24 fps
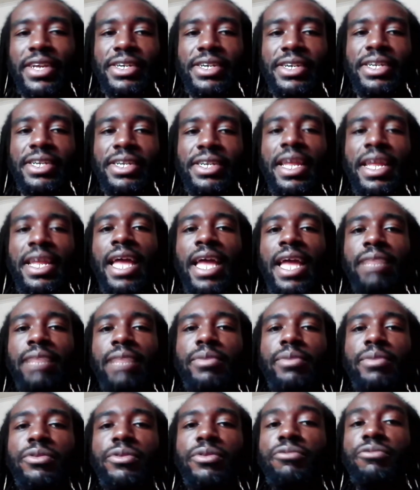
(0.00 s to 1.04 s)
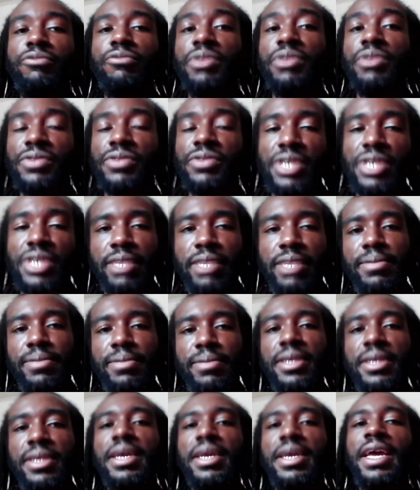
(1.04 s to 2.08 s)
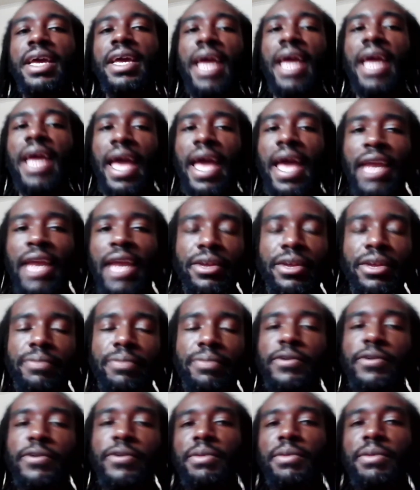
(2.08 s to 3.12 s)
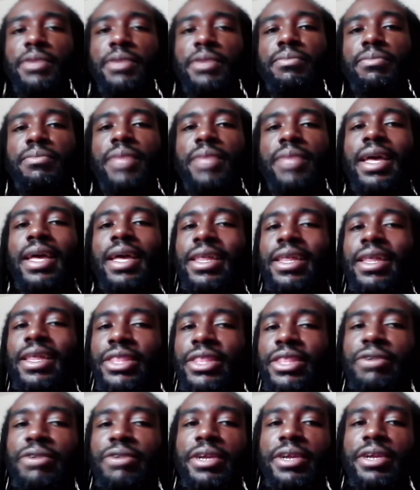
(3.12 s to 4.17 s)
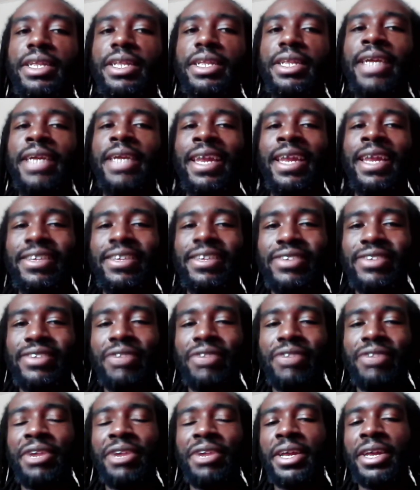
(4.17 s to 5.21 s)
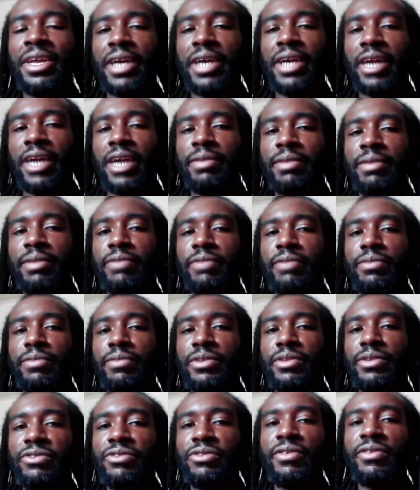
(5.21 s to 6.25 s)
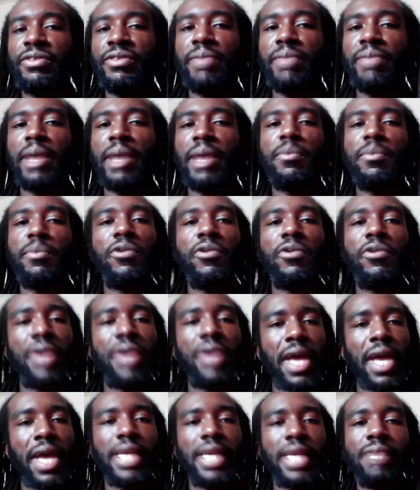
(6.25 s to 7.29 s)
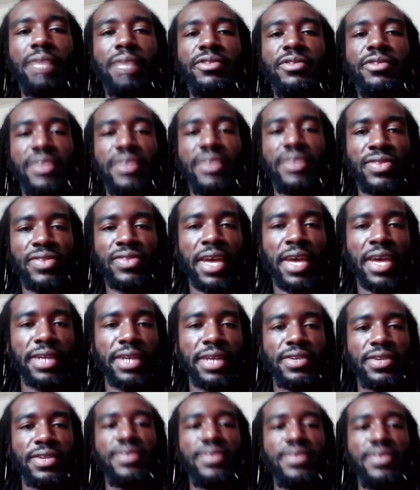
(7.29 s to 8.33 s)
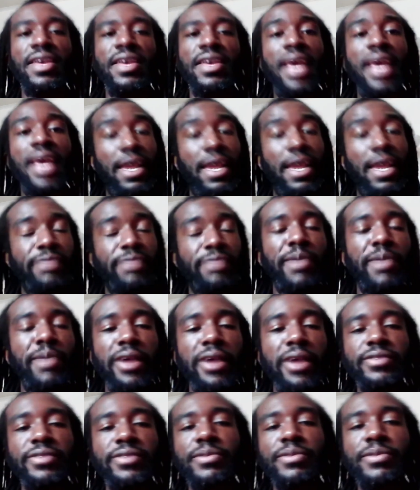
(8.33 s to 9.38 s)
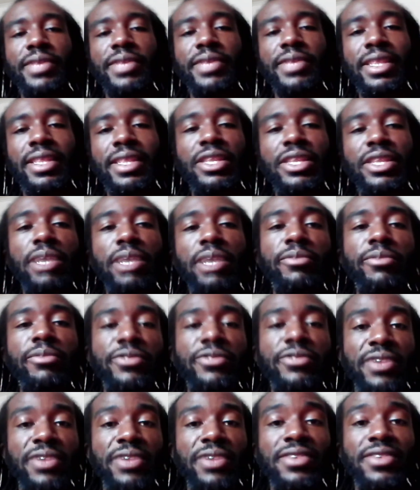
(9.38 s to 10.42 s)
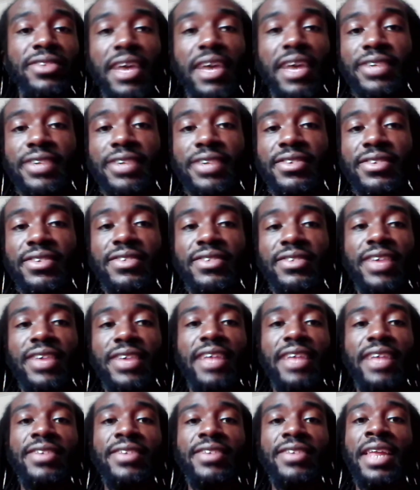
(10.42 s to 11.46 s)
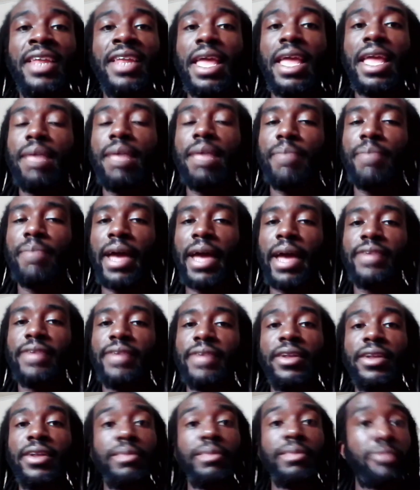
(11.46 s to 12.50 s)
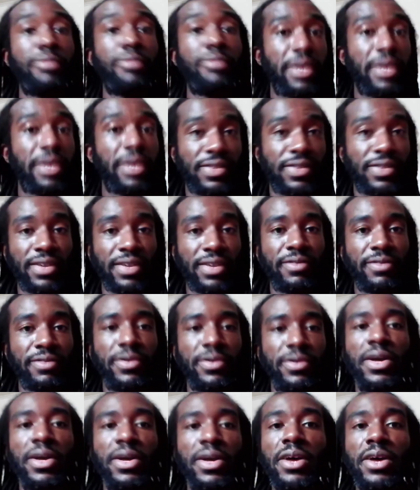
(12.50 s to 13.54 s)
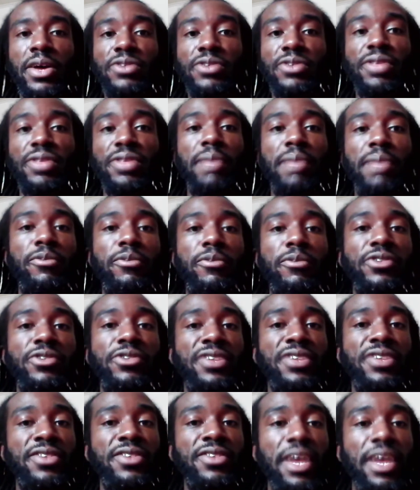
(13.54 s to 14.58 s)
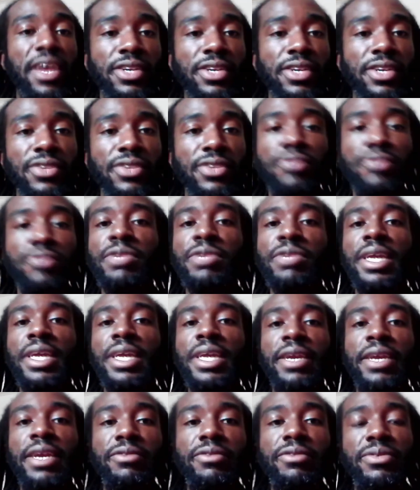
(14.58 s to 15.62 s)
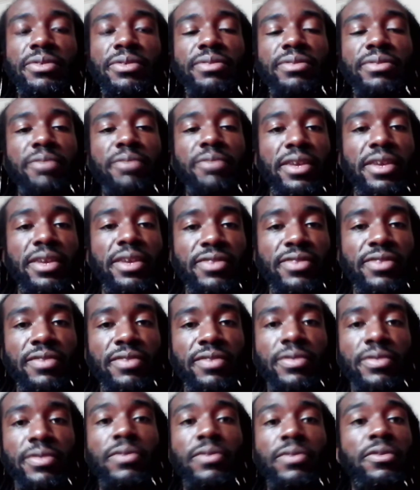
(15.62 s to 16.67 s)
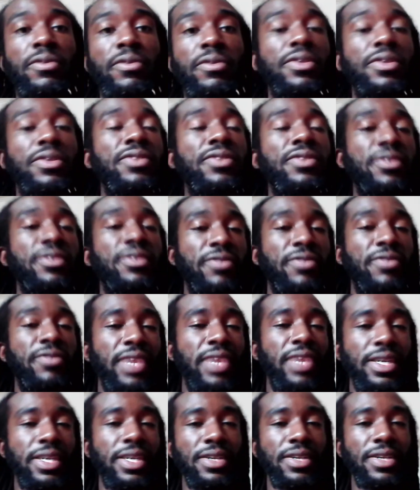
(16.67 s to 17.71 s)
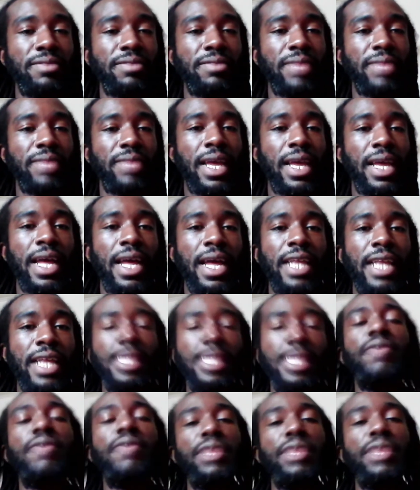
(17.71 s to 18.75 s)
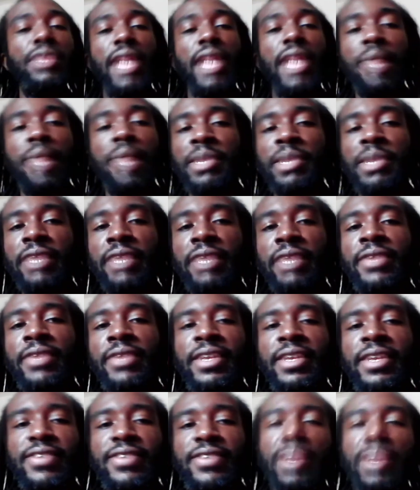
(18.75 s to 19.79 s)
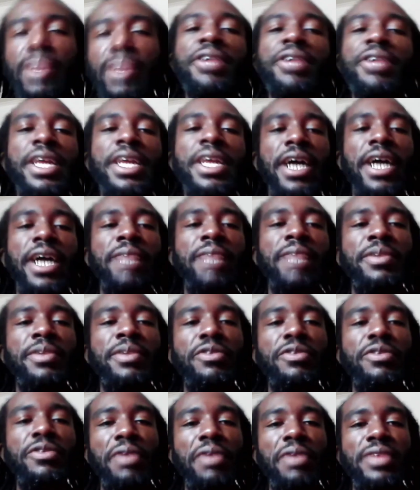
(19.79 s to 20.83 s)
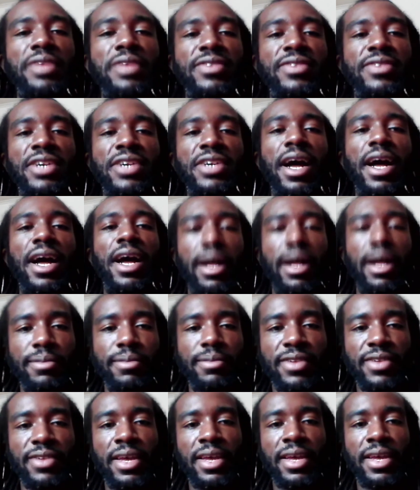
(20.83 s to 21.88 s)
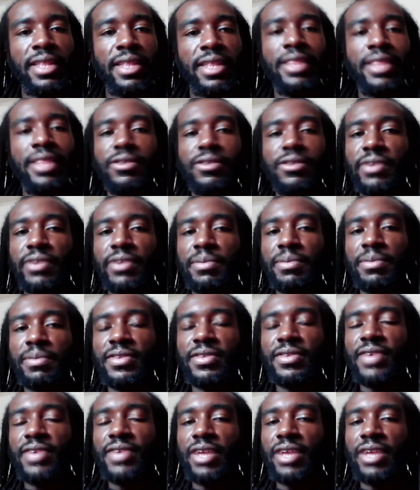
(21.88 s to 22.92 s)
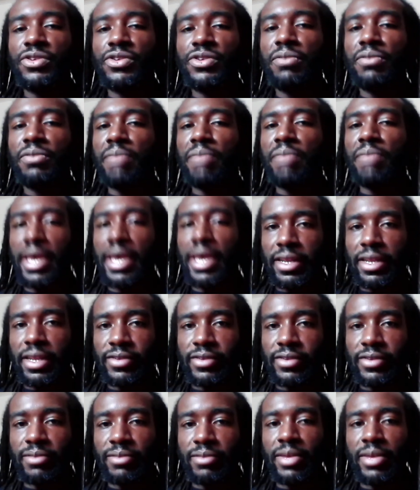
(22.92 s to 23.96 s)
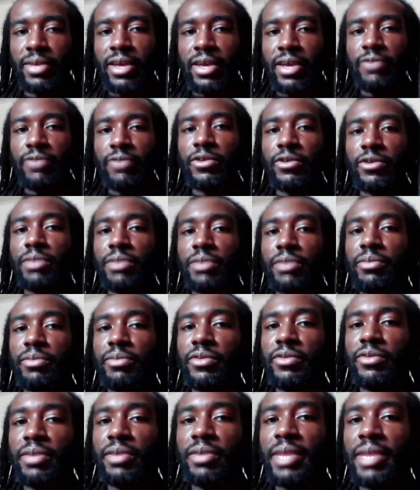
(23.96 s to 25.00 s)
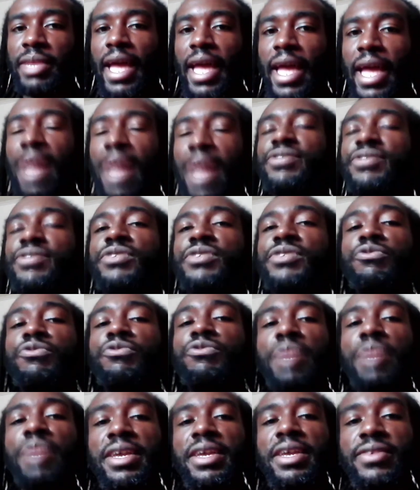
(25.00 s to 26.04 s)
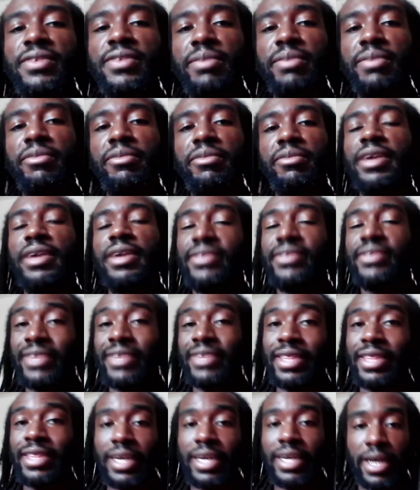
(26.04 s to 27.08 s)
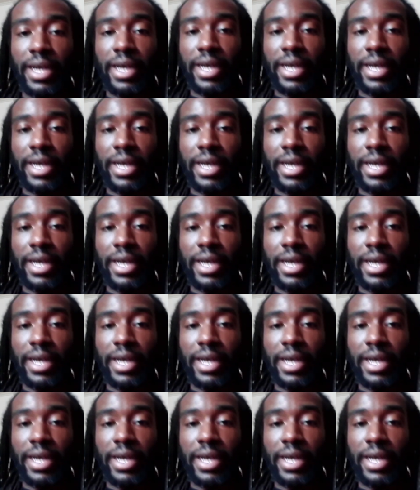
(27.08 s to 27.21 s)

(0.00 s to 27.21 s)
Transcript: and both real GDP and unemployment. Theoretically, an accelerating economy would be driven by more economic transactions, and it's possible that the number of transactions has an impact on the price level, so that more transactions would increase the price level or lead to inflation. Not only that, but if an accelerating economy creates jobs, then there's a potential mechanism for employment actually raising prices in the economy.